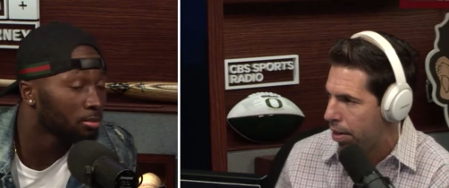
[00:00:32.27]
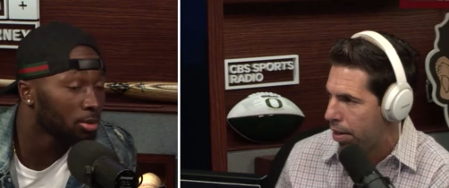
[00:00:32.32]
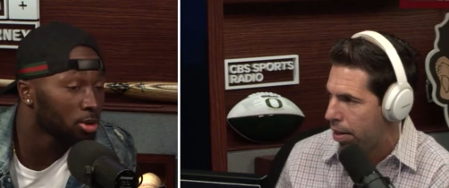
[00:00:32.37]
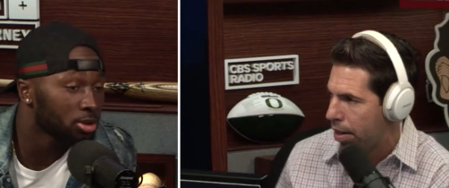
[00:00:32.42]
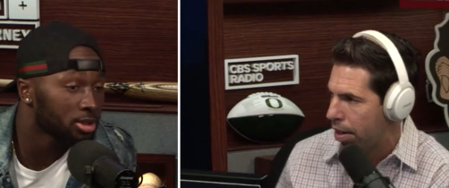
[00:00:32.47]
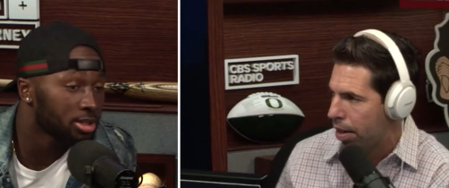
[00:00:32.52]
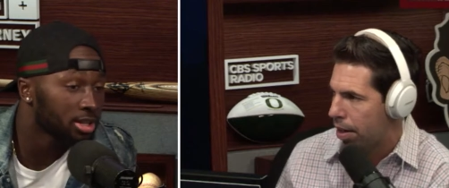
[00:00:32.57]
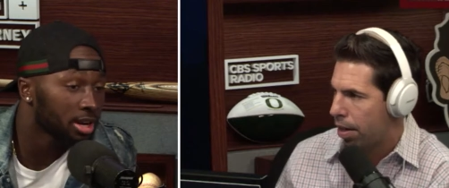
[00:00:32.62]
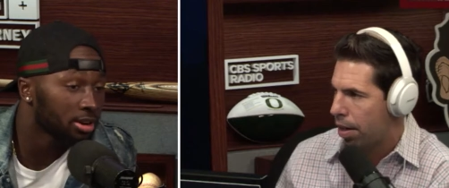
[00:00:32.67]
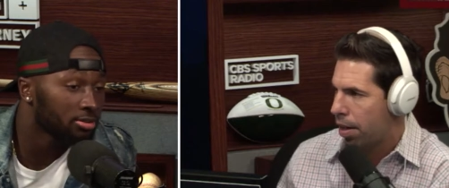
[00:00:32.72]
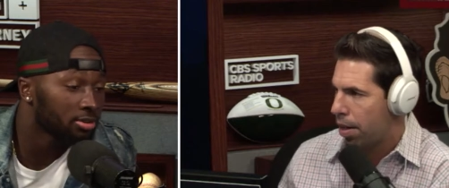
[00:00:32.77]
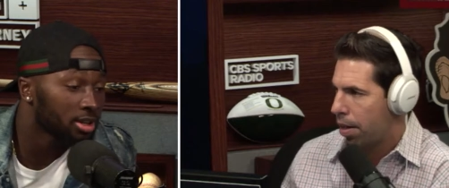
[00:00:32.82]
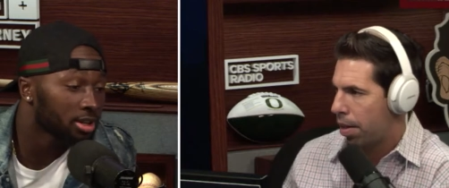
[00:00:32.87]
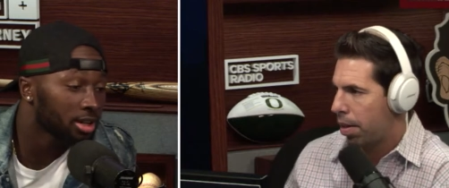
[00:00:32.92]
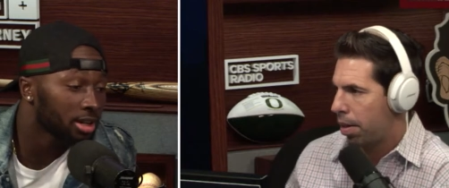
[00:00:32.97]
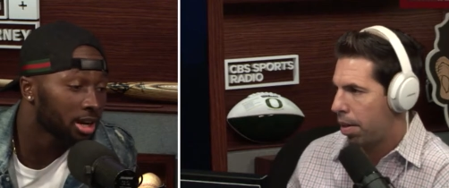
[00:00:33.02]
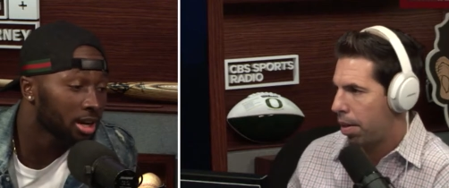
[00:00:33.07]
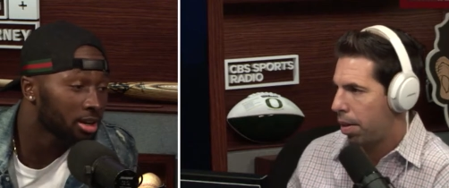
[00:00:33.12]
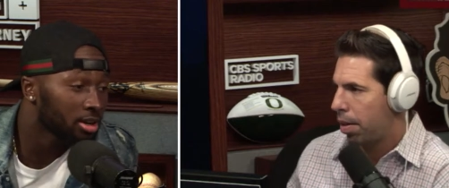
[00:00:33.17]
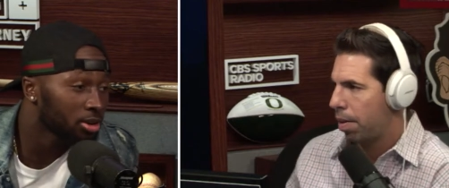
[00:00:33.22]
Speaker 1: Most
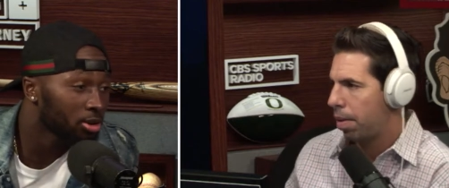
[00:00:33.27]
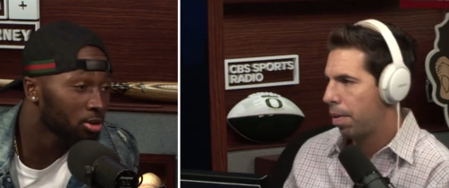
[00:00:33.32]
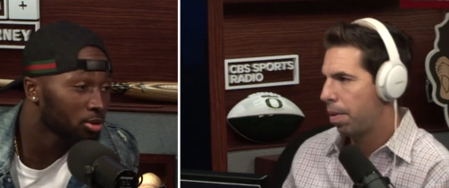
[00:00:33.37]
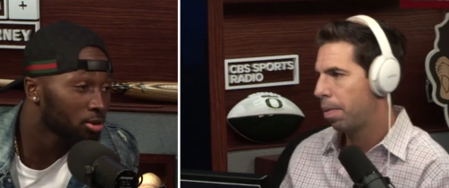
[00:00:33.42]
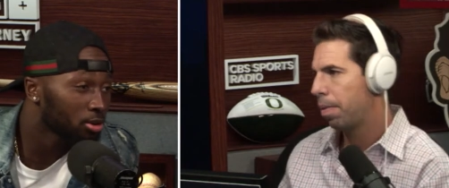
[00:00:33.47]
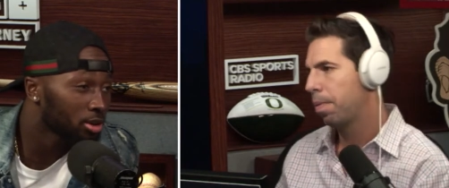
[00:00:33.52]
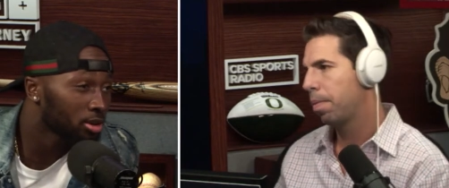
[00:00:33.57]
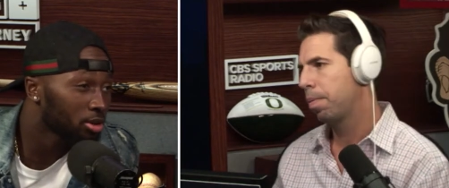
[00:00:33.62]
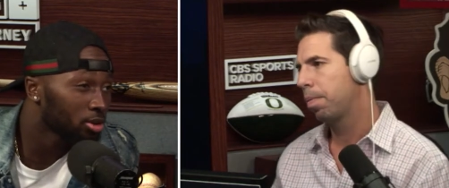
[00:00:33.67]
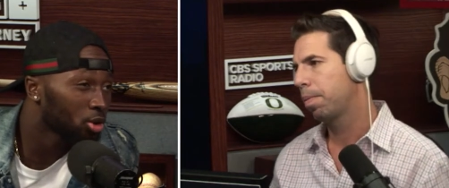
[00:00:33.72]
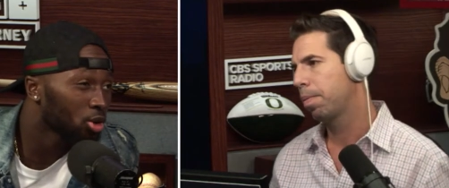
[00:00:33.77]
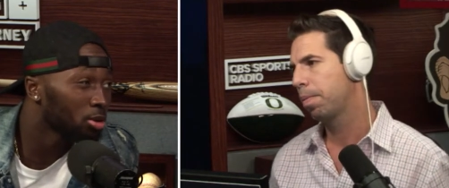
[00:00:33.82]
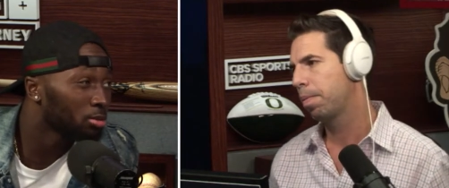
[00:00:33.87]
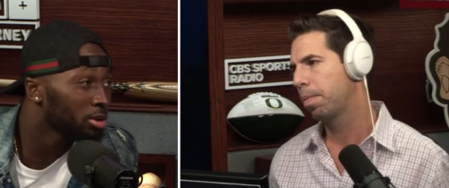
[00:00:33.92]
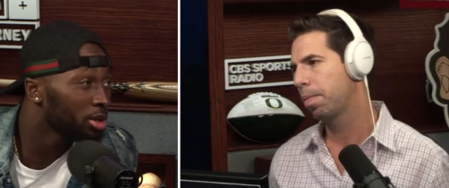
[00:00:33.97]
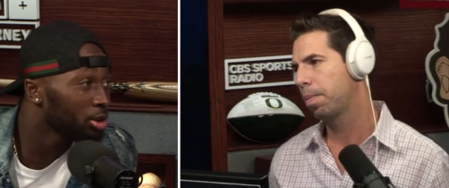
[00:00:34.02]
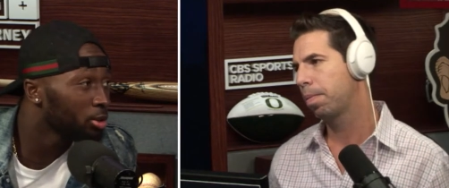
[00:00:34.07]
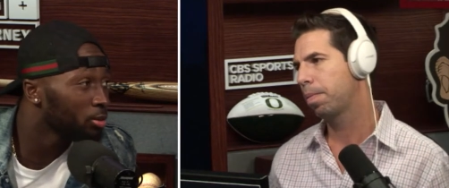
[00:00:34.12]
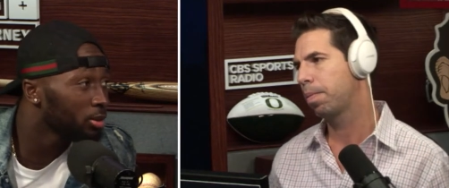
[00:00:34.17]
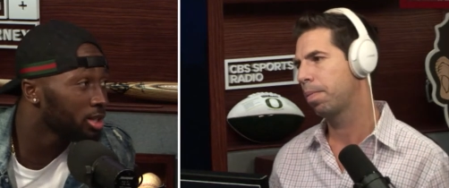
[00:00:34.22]
definitely. I know
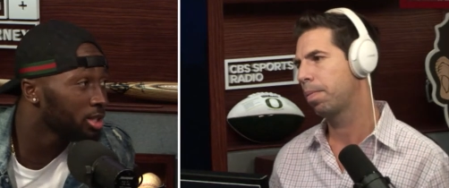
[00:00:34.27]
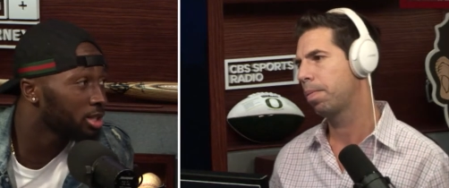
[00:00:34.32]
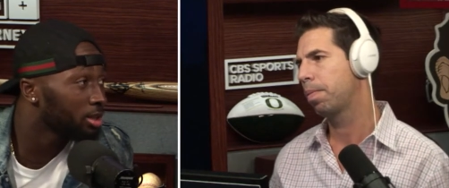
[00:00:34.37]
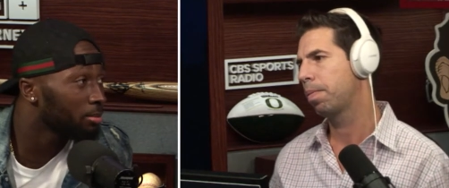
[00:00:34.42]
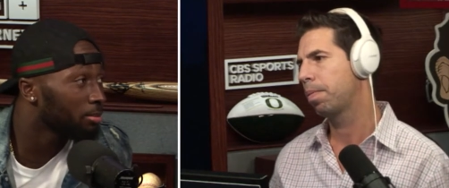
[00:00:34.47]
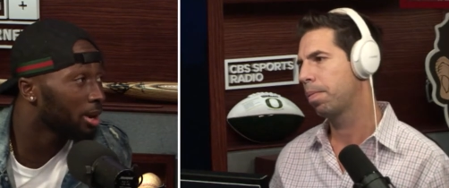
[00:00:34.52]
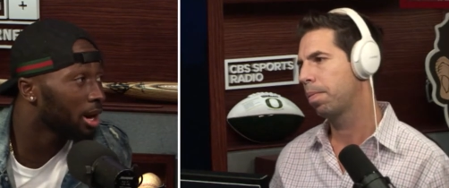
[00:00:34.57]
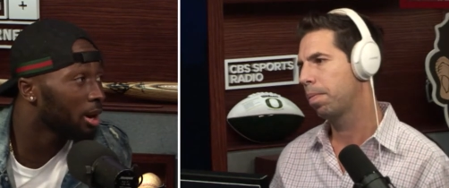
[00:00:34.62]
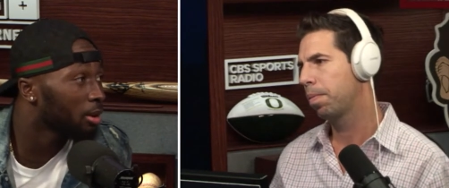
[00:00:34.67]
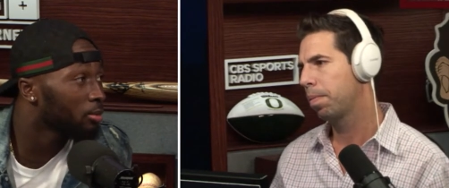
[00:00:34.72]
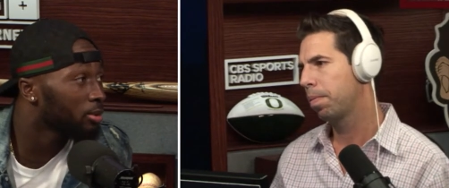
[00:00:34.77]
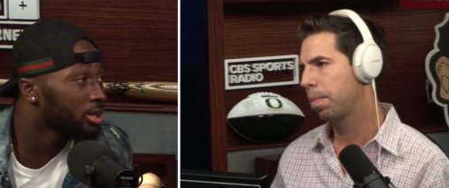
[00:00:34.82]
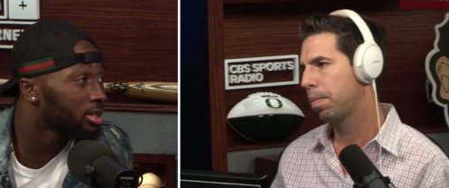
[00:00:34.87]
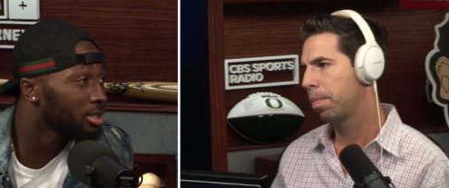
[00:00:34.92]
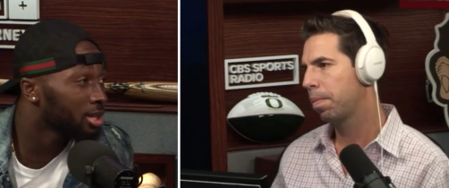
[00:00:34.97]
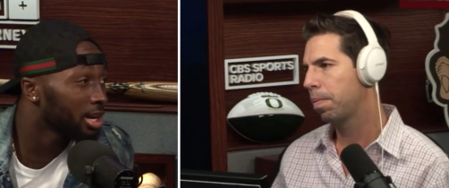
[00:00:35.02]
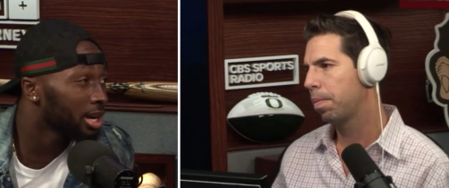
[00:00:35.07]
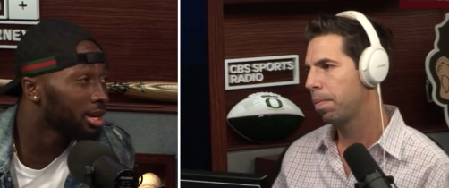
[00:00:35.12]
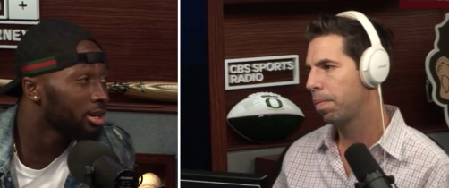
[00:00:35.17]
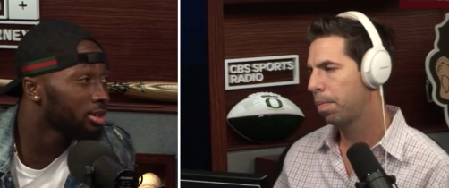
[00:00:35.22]
normally you want your bye weeks
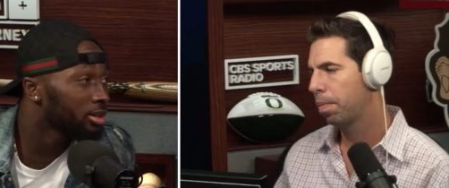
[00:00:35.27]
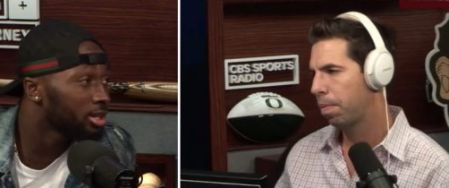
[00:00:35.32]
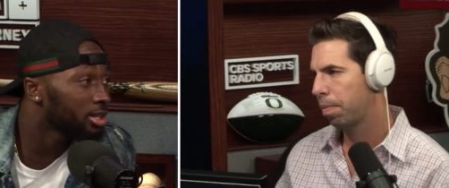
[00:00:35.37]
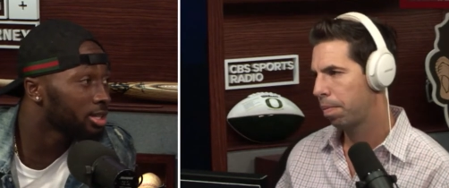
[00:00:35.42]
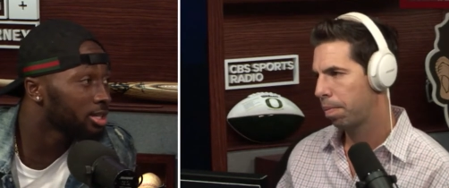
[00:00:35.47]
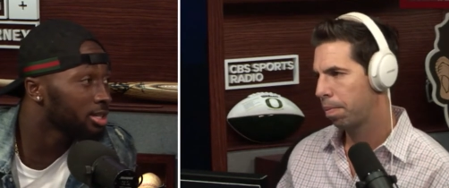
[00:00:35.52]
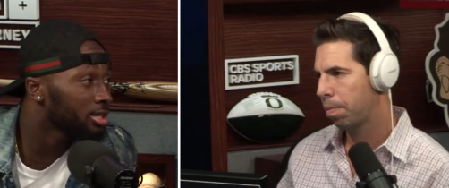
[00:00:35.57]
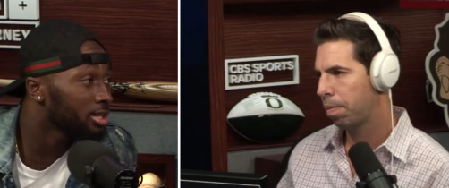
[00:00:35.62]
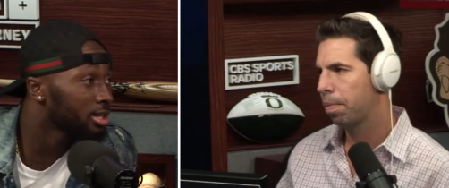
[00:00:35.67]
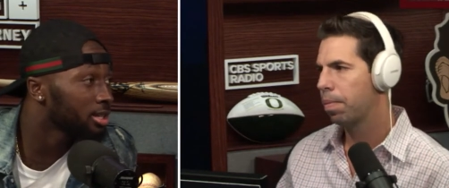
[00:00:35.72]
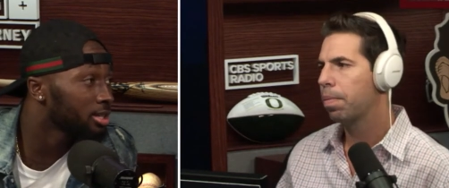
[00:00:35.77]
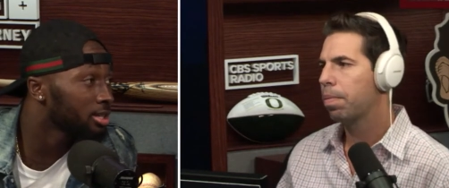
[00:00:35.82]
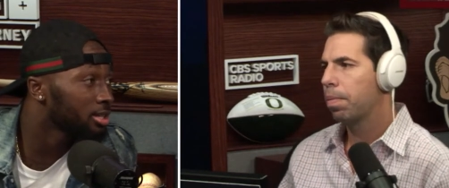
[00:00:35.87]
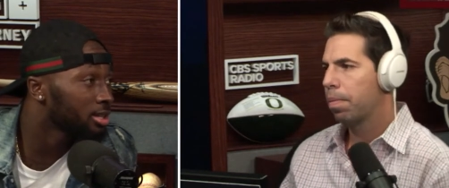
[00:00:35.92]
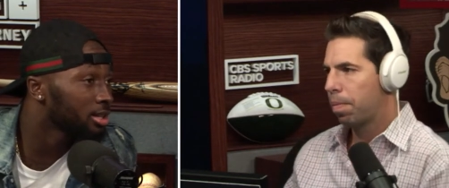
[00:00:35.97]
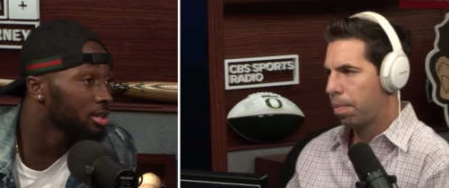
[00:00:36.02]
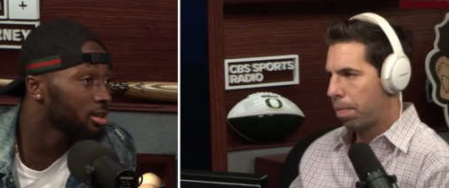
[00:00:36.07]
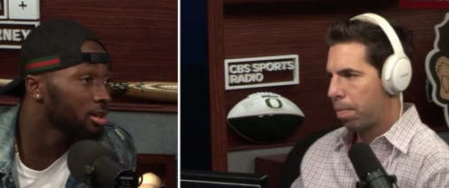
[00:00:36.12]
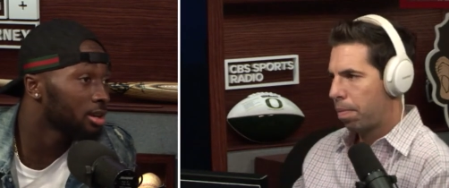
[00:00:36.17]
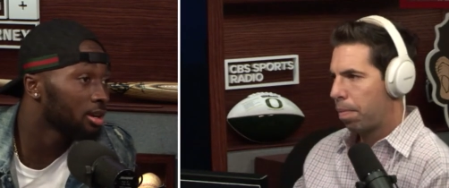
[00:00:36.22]
later in the
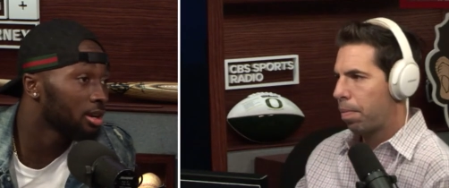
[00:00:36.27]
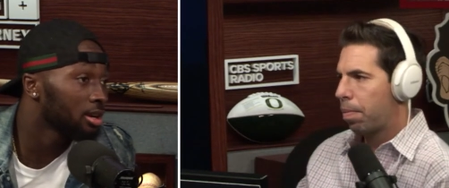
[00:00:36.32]
season,